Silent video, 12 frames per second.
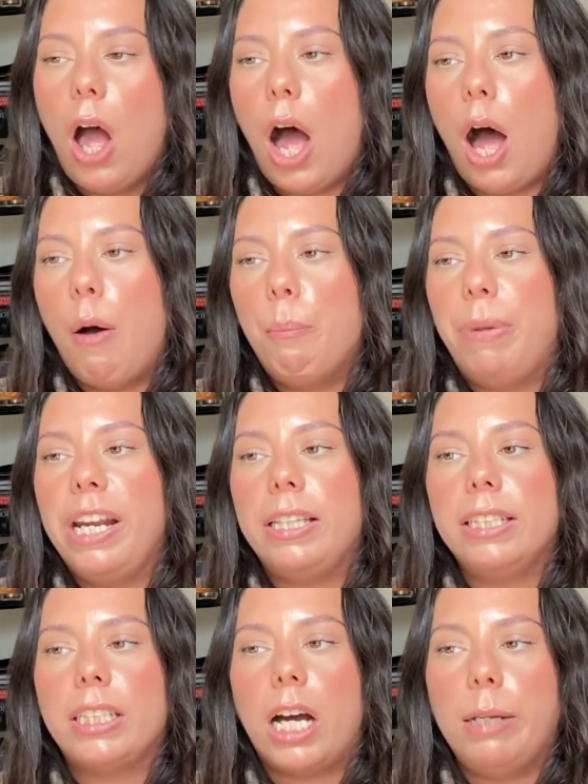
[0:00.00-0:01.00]
Um, but at
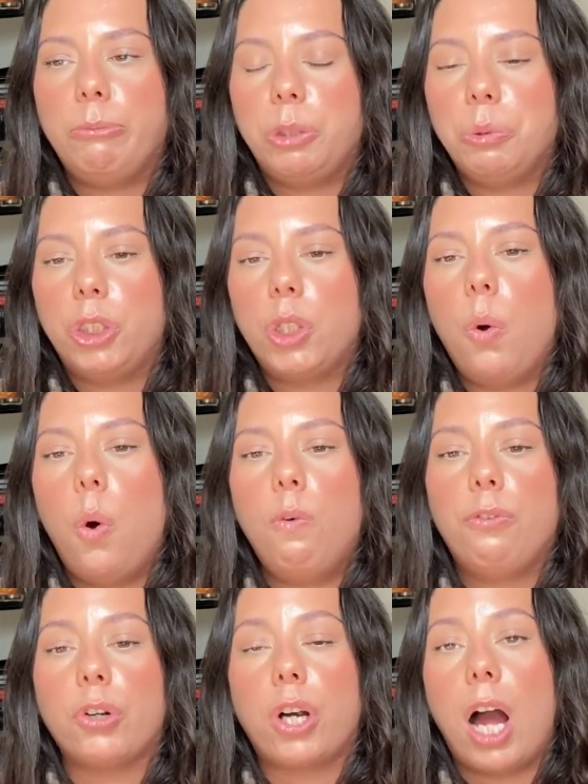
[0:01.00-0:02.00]
the time, she was so
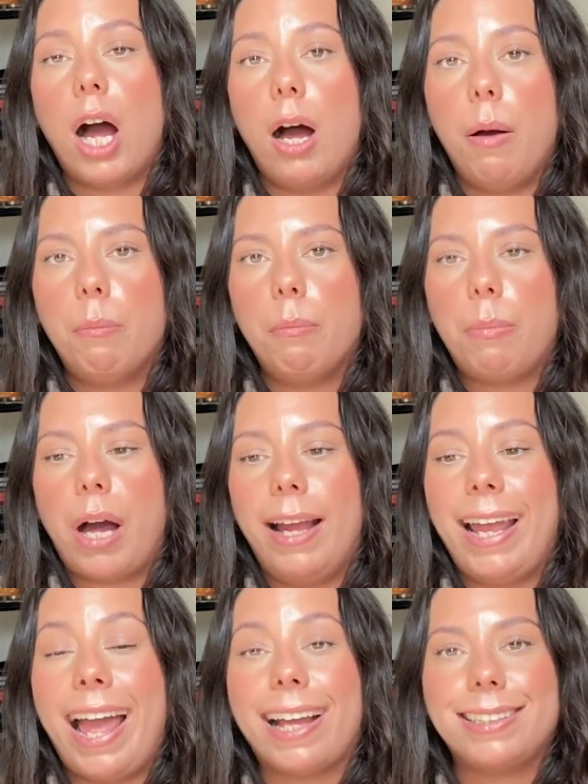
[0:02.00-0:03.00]
overcome by
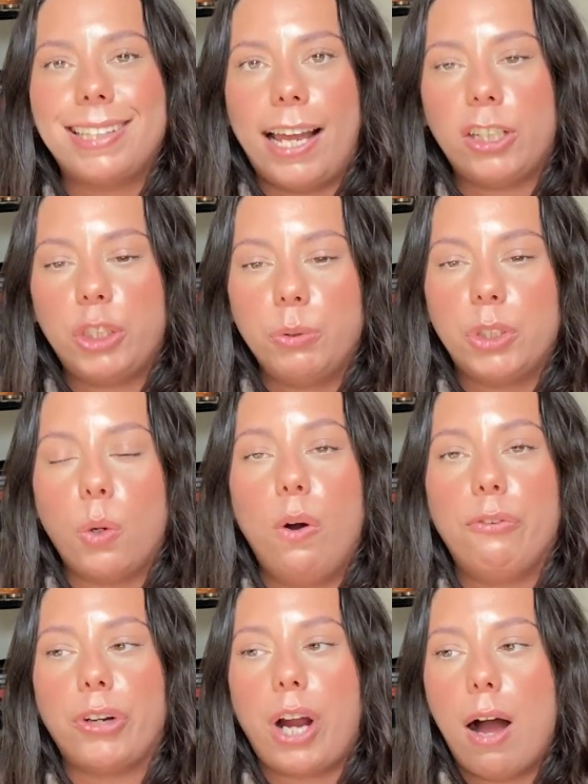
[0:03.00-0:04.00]
excess. She was so
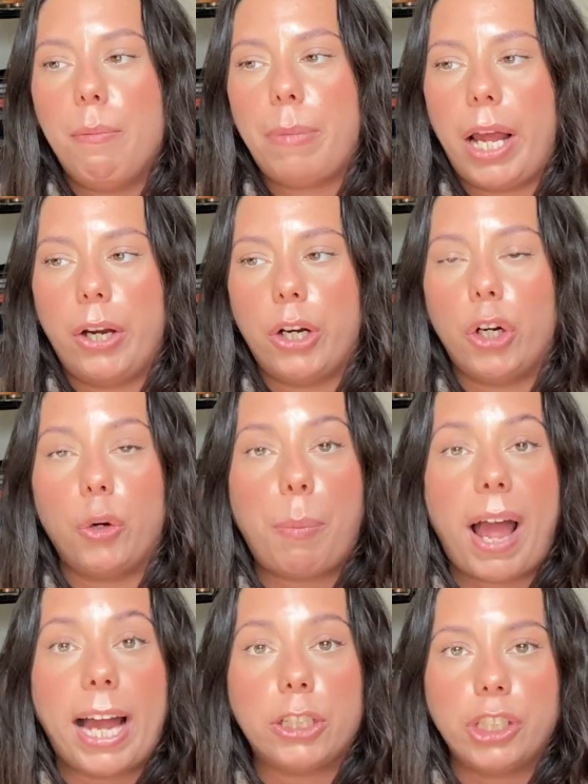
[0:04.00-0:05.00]
overcome by her
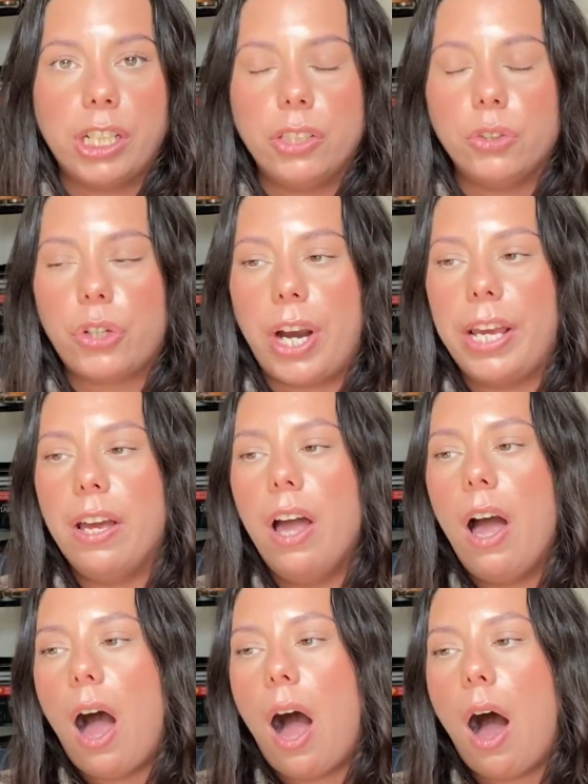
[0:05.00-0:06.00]
passions, right?
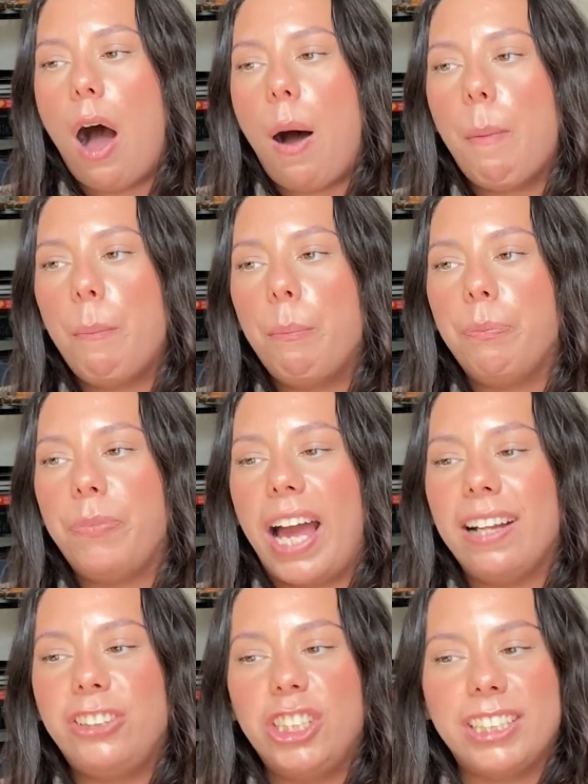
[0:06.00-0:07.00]
um,
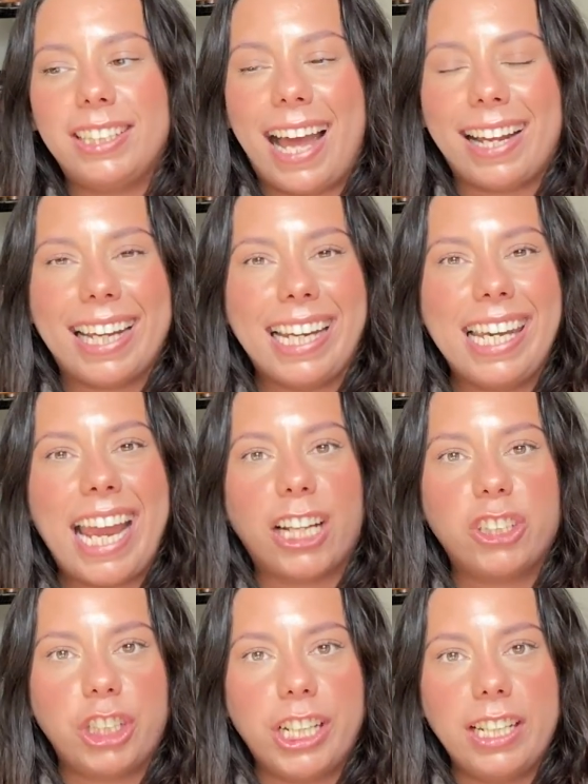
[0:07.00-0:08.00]
that just that
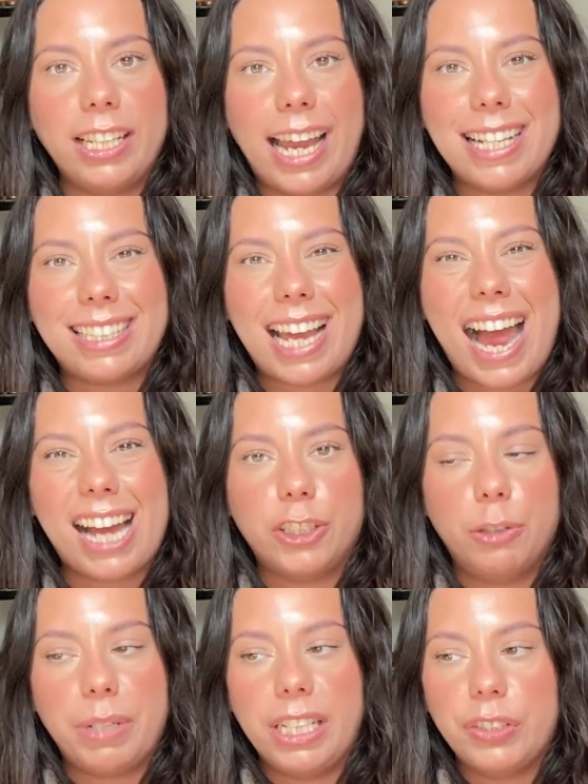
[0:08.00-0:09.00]
connection, that
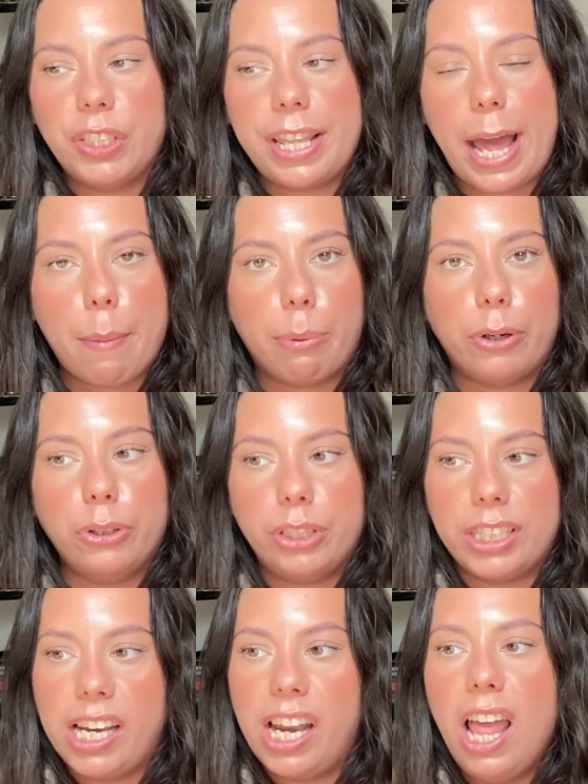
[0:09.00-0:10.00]
attachment to that
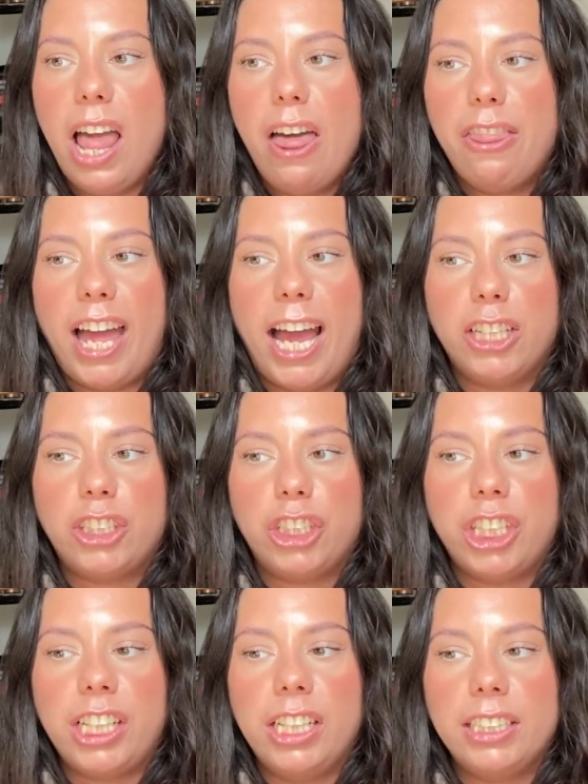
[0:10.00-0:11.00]
person that
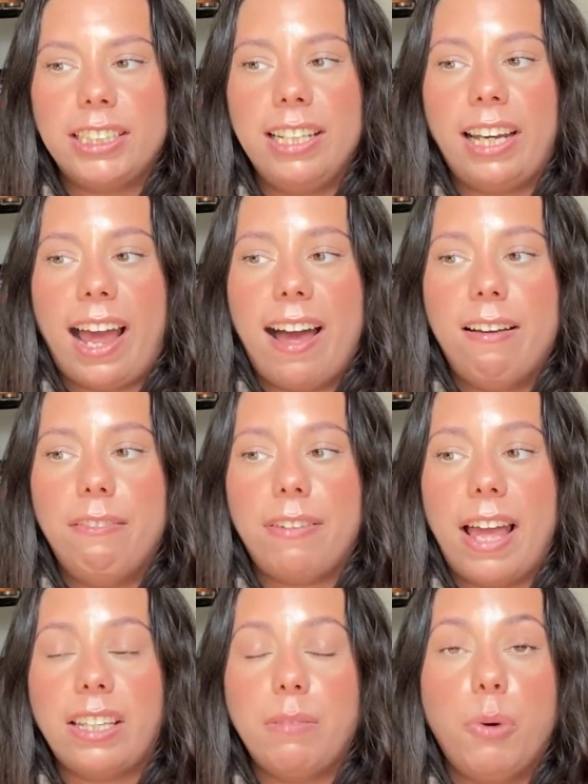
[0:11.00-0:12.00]
she didn't have
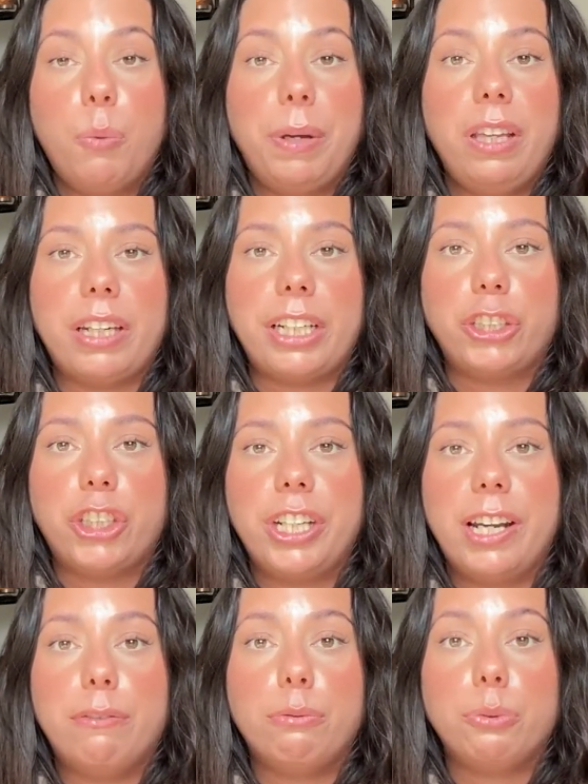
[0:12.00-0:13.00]
any mobility. She
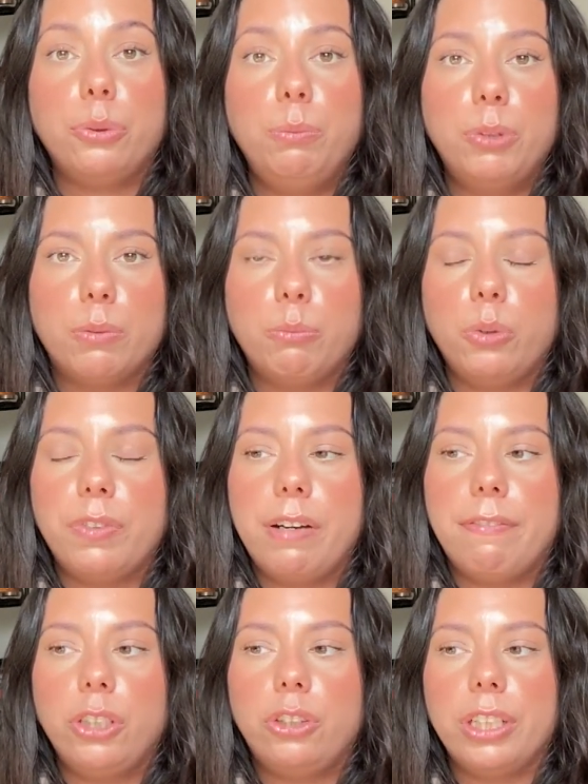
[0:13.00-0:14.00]
didn't have room to move. And
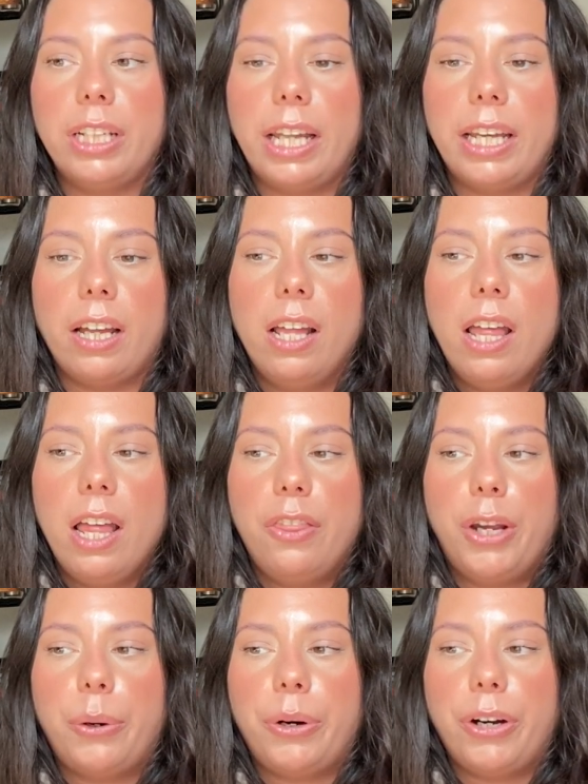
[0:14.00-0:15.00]
eventually, like,
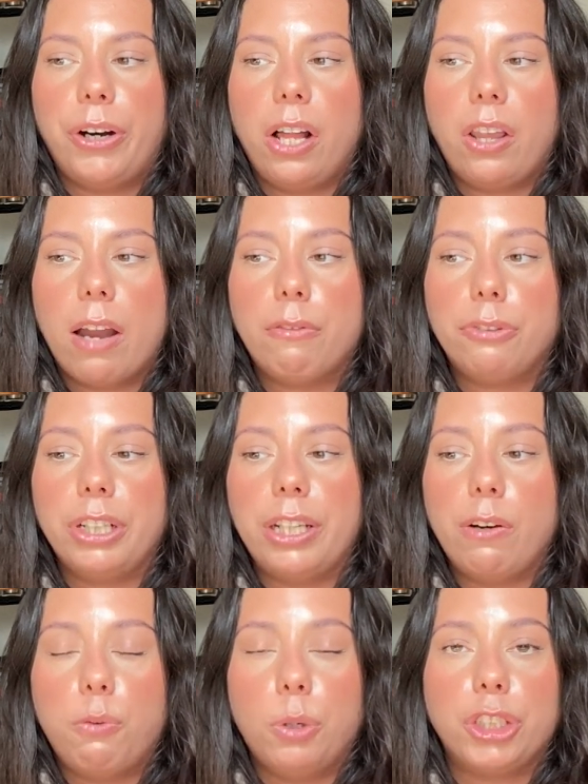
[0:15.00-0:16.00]
there were a lot of really
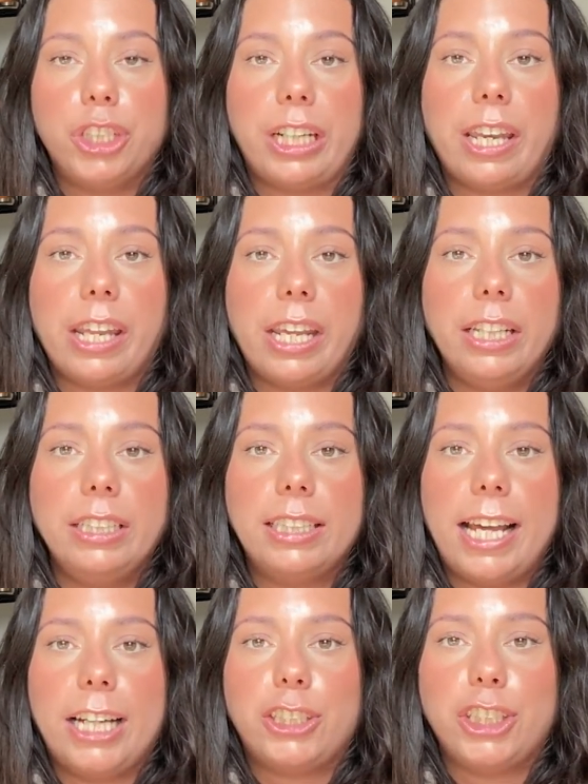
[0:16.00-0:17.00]
unfortunate things
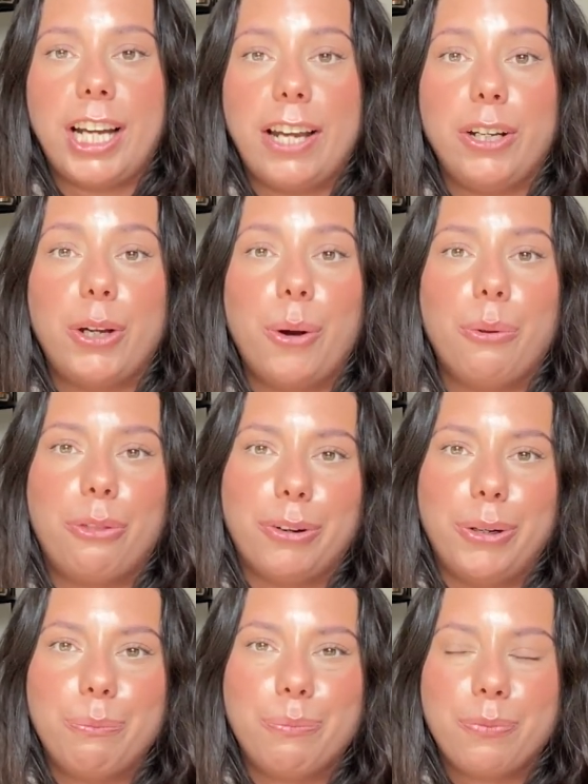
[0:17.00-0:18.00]
that she had to go
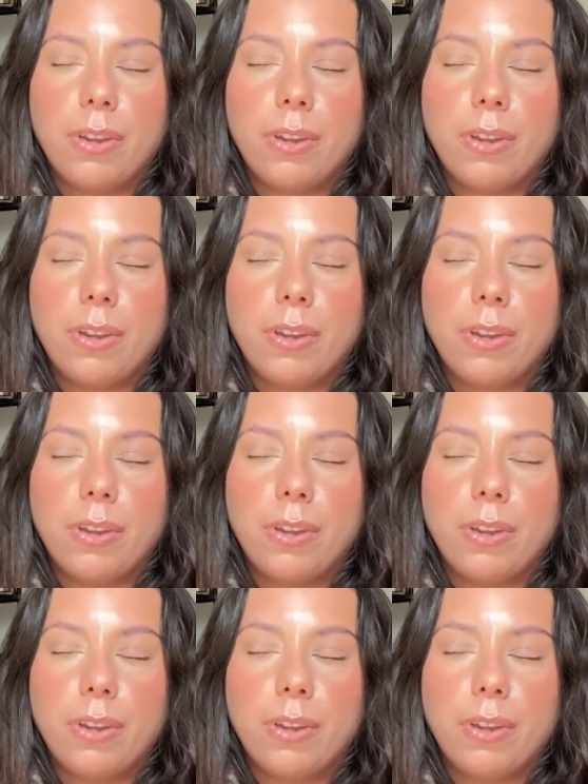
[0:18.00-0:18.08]
through.